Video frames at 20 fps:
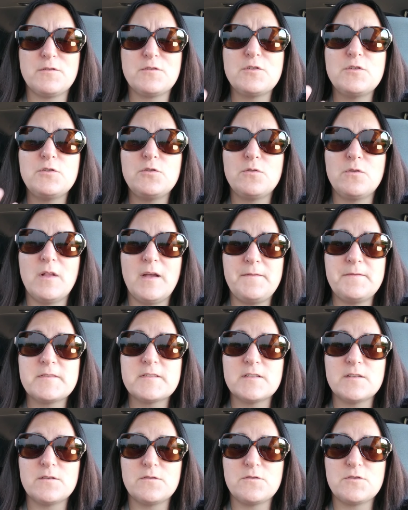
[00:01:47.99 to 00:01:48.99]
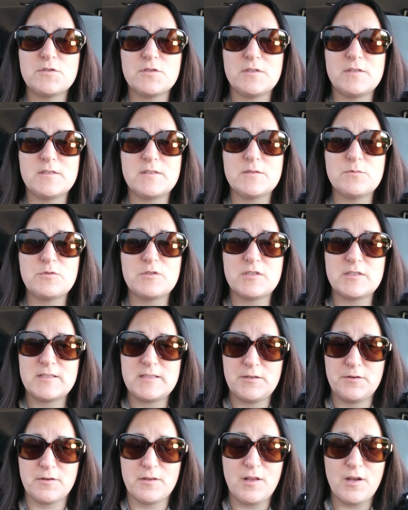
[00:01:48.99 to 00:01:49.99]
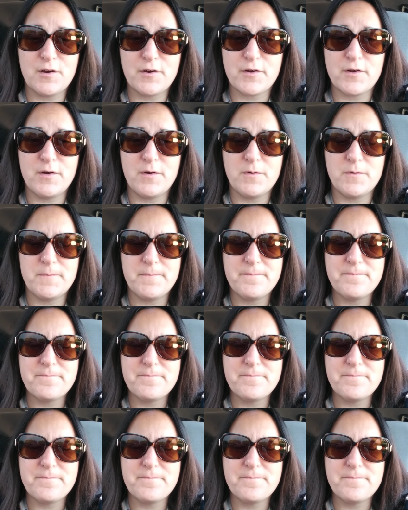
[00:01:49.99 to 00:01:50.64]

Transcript: to New Life Solutions, which is here in Largo.